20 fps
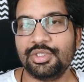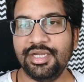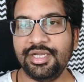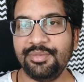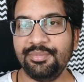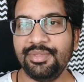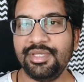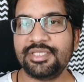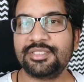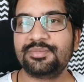
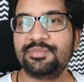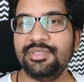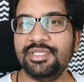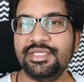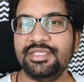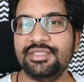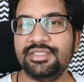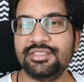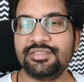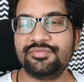Let me
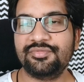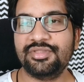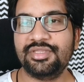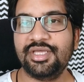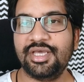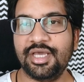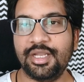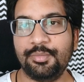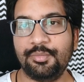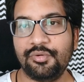explain this with
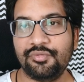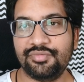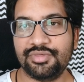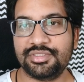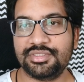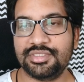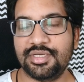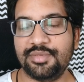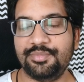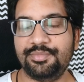the help of
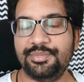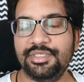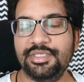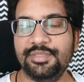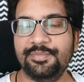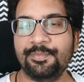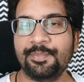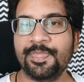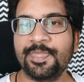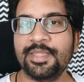
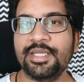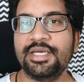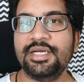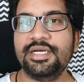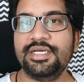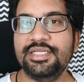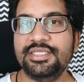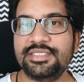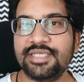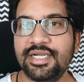example.
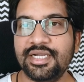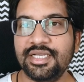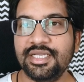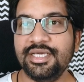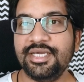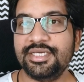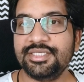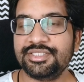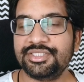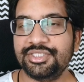
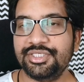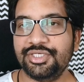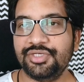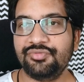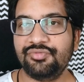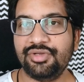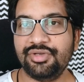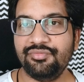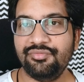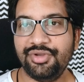Recently I
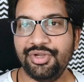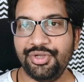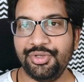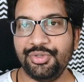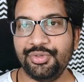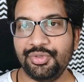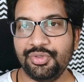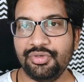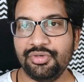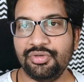shared one
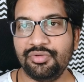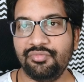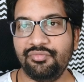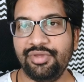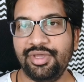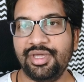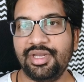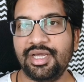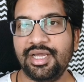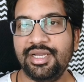video
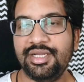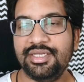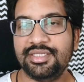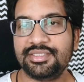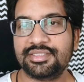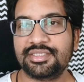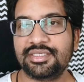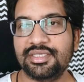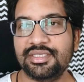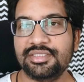where I
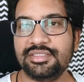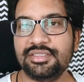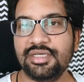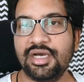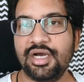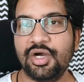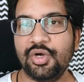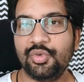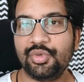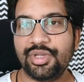discussed
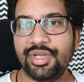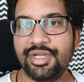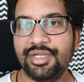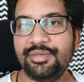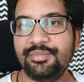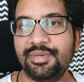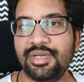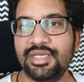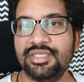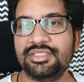how
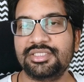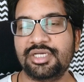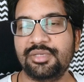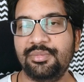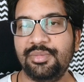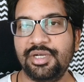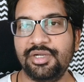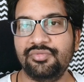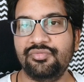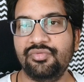Git branch
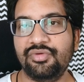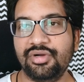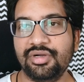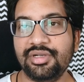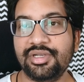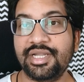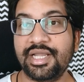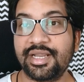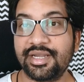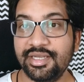command
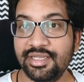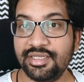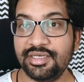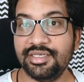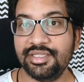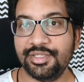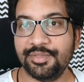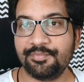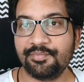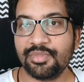work
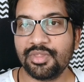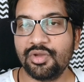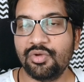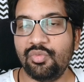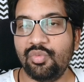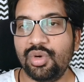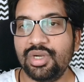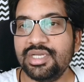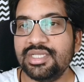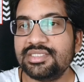technically.
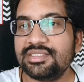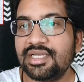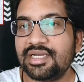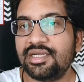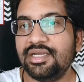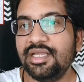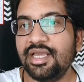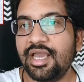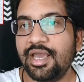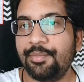What exactly